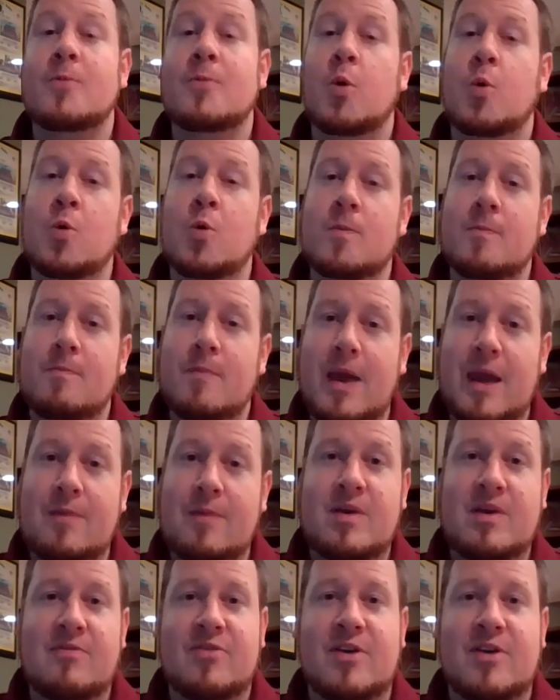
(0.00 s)
Or
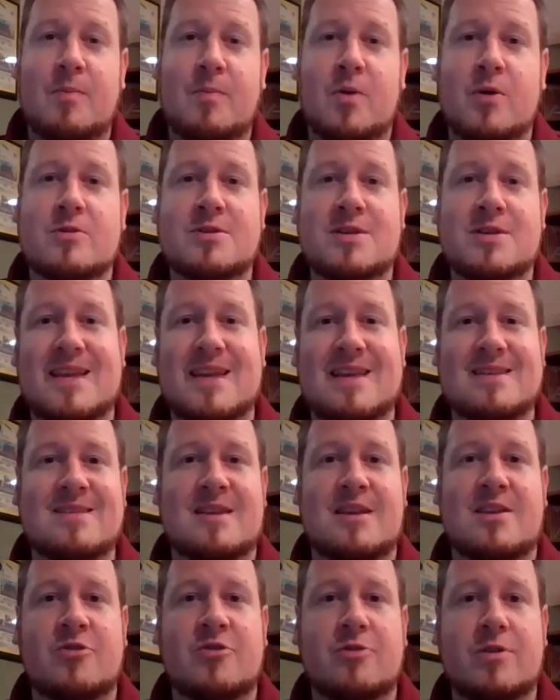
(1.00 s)
maybe if that person isn't
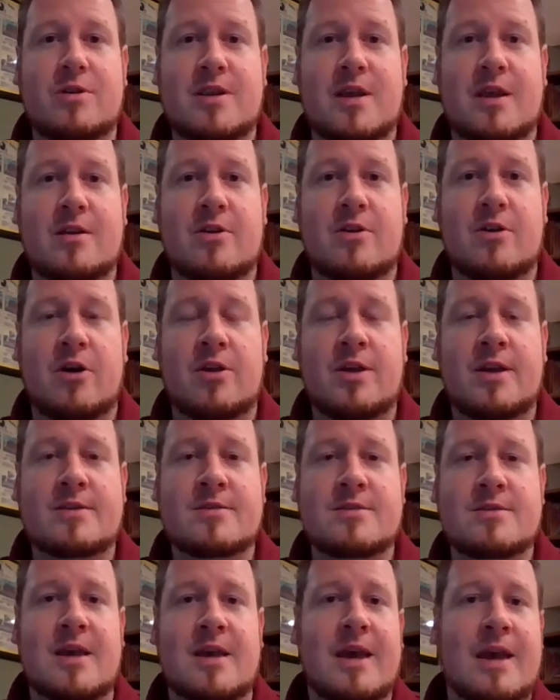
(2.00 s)
in your intended
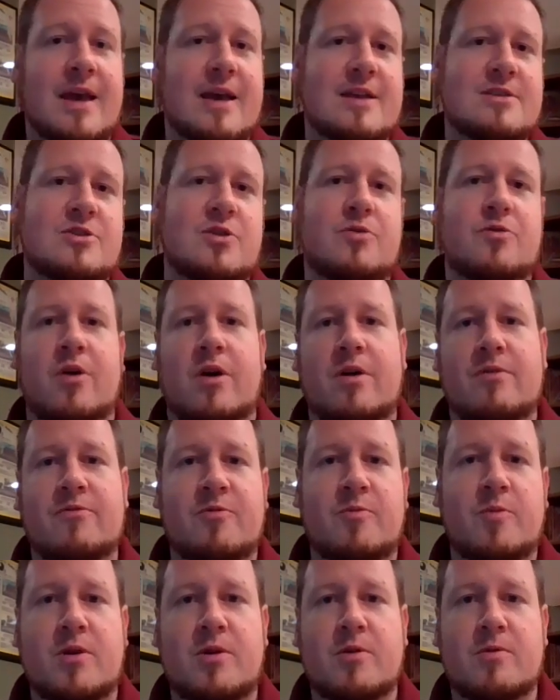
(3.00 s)
audience and so they're
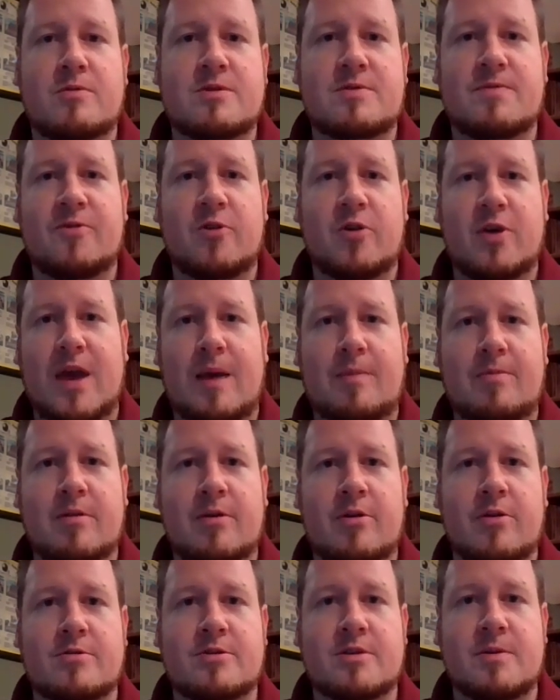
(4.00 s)
unfamiliar with some
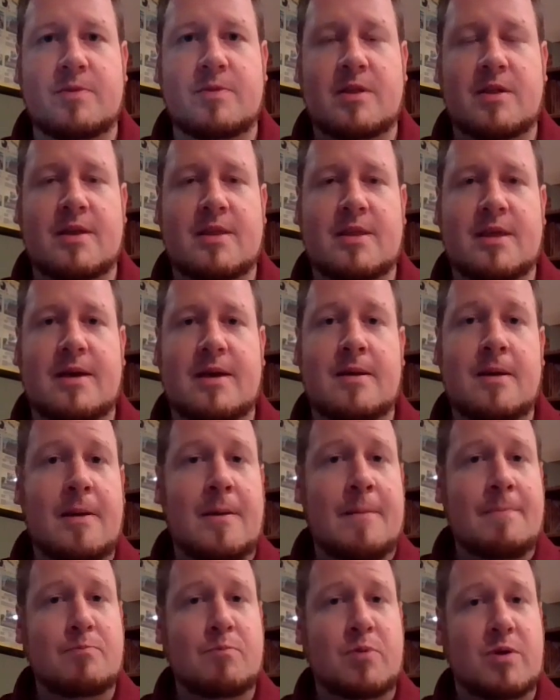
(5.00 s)
vocabulary or something like that.
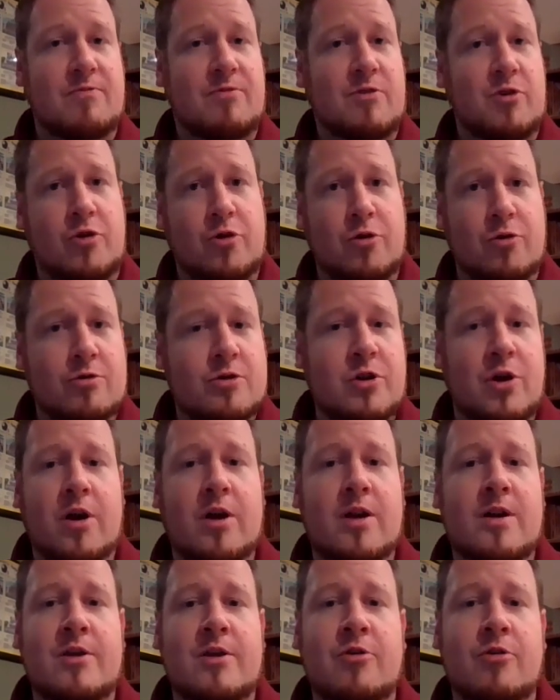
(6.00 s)
But if you're
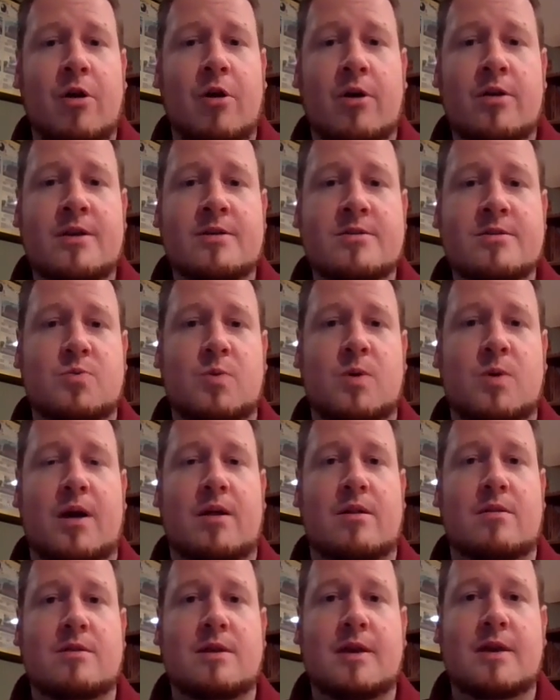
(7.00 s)
targeting your audience
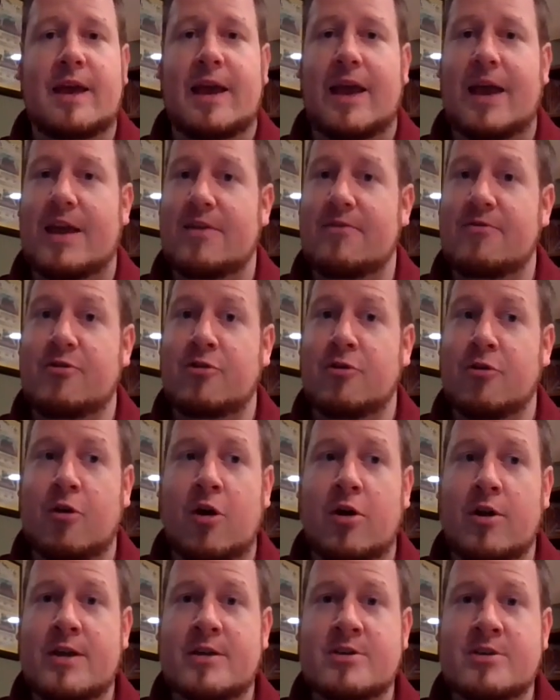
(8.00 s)
well, and if your
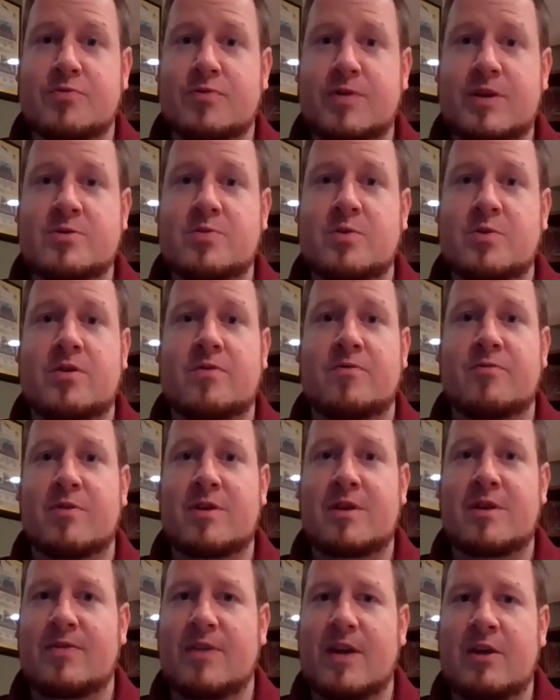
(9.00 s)
audience reads what you've
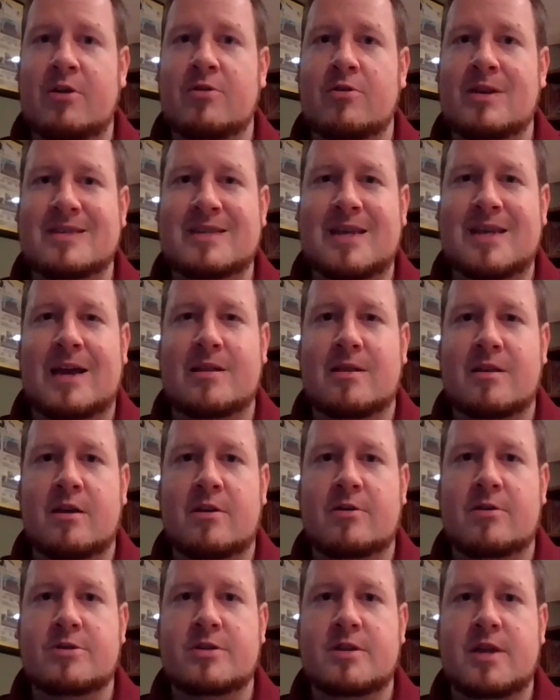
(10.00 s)
written and they don't exactly
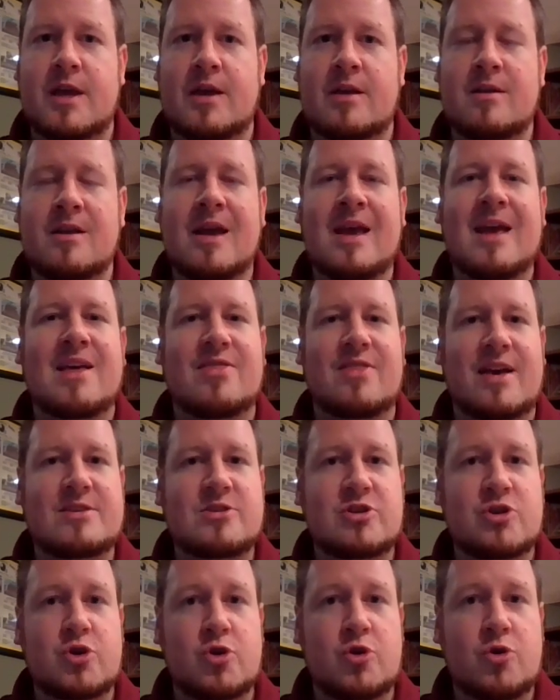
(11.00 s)
understand,
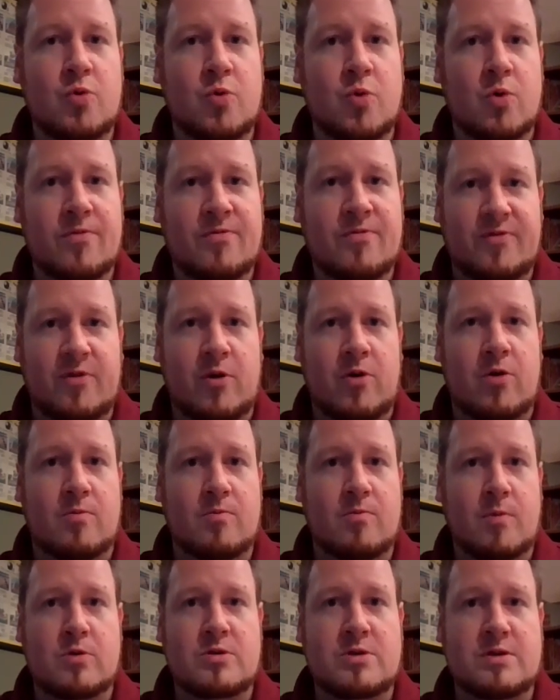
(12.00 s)
that's your fault
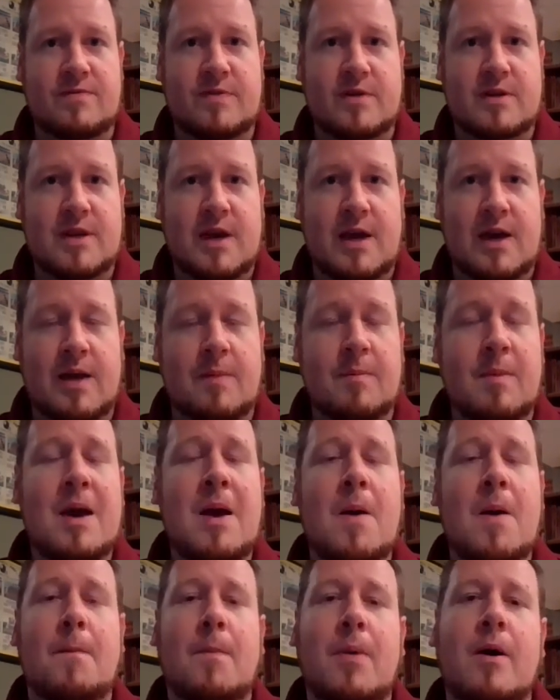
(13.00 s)
most of the time.
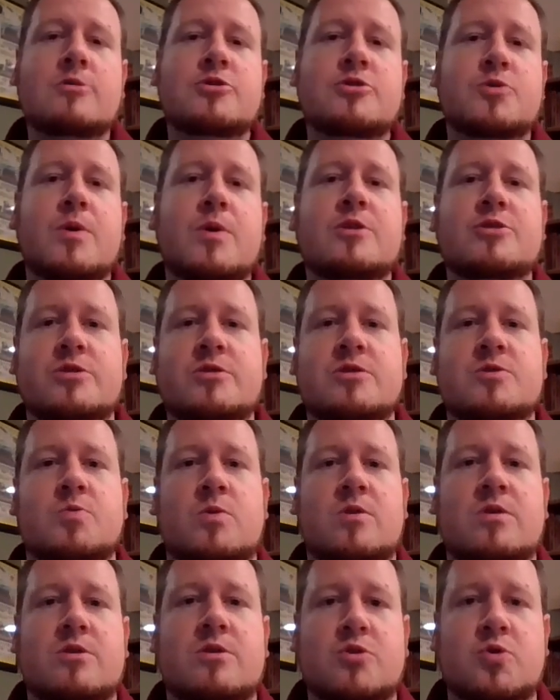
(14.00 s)
Punctuation is one
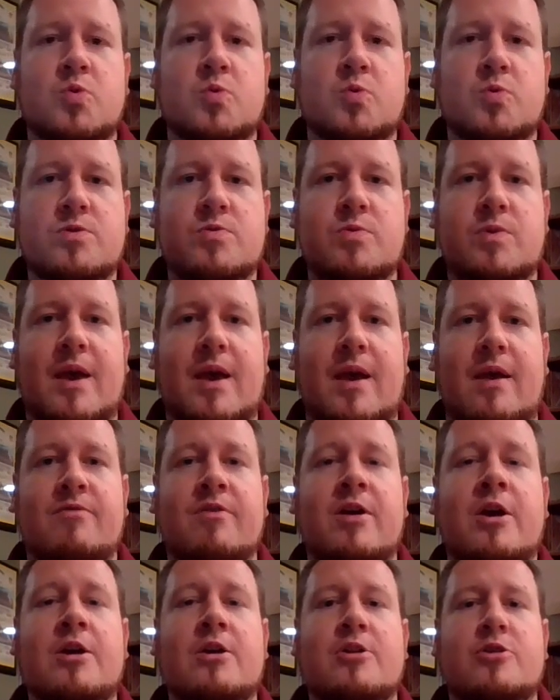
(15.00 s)
of the tools we have
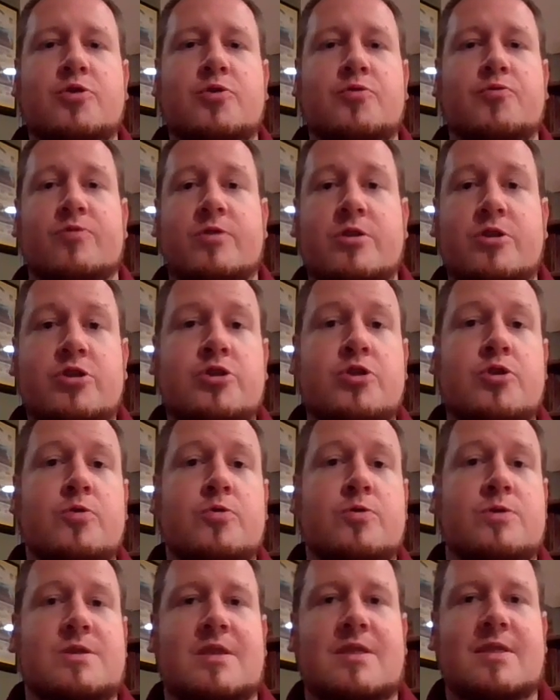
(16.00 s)
to
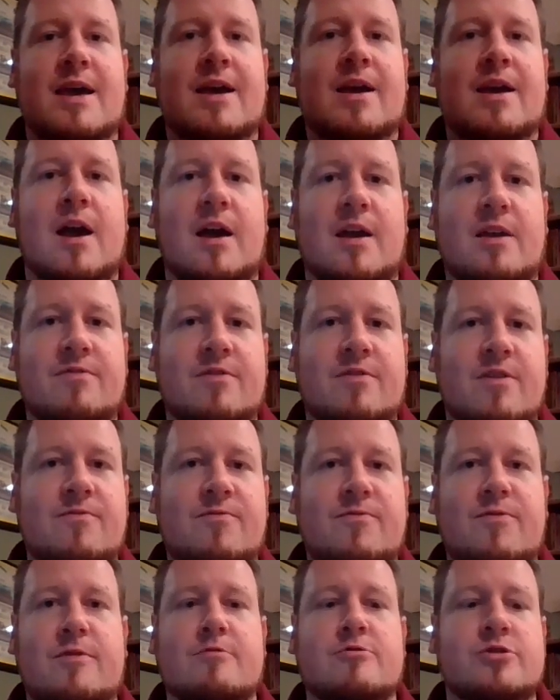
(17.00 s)
reduce that kind of
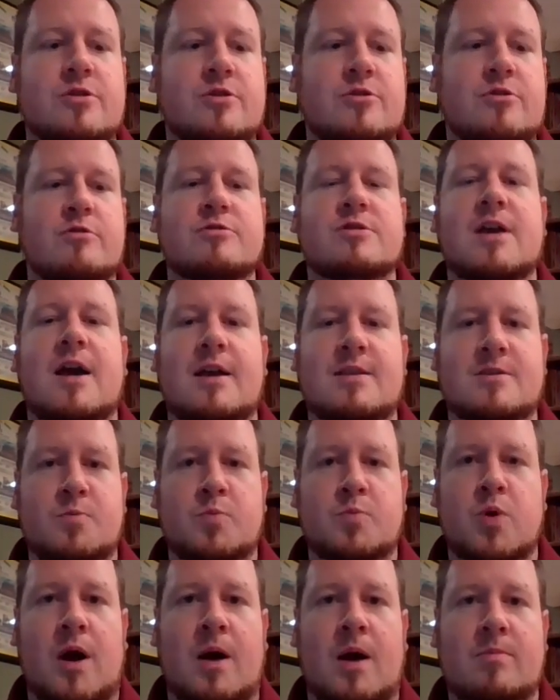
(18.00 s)
confusion, those kinds of
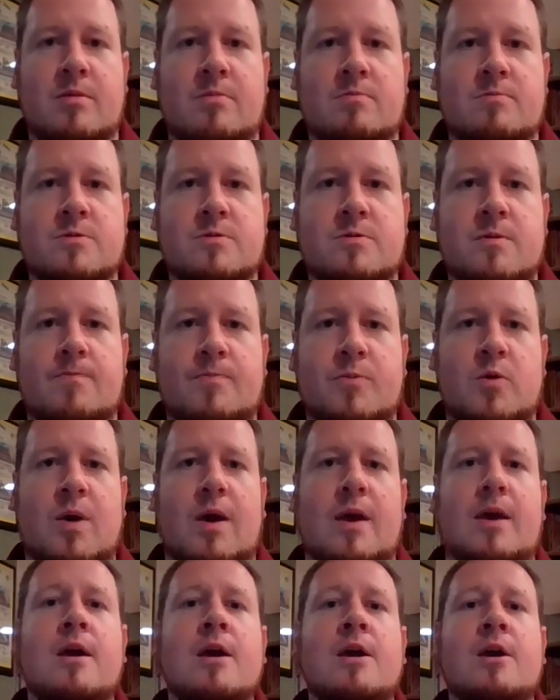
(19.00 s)
problems.
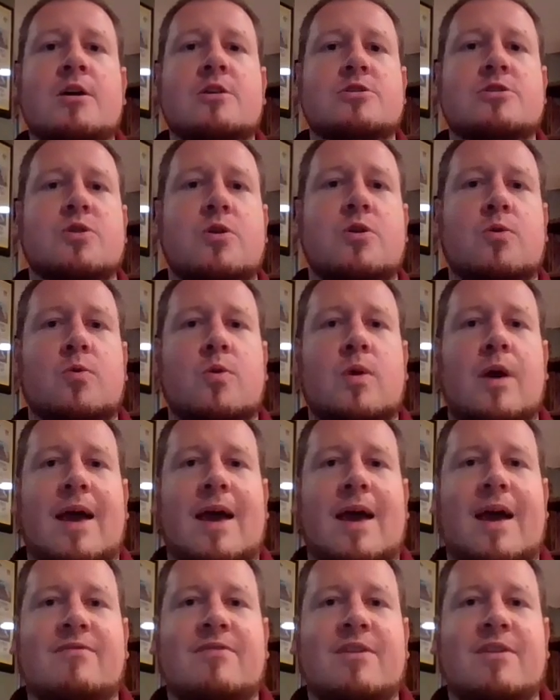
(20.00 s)
Okay, so
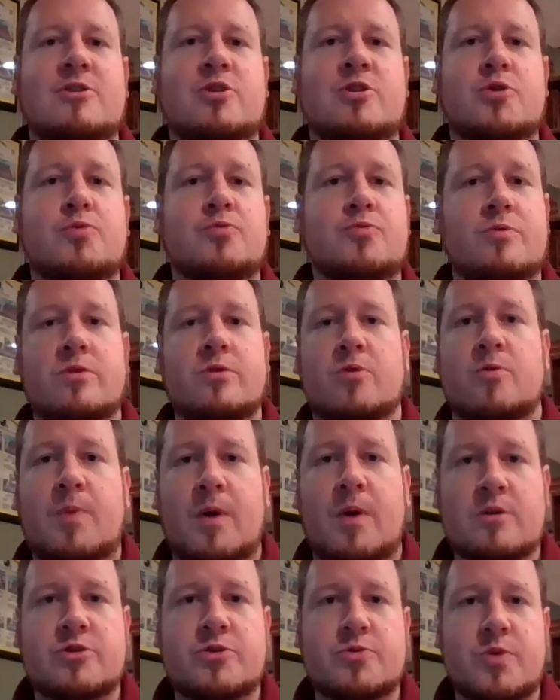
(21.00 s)
having too little
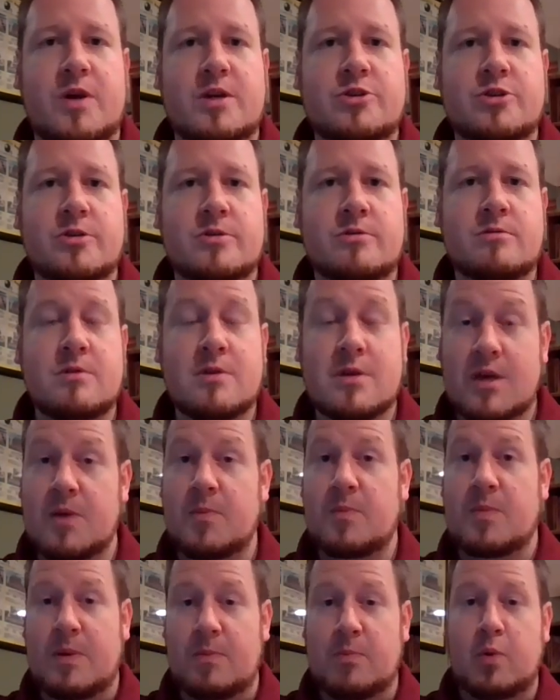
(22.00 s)
punctuation can
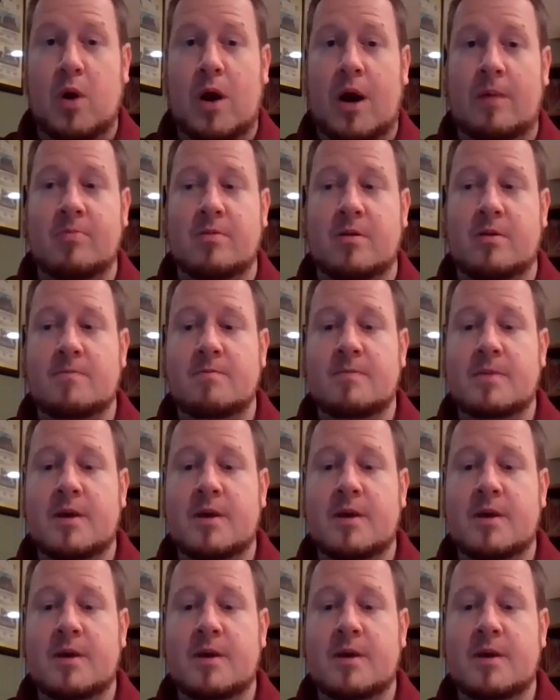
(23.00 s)
be a problem.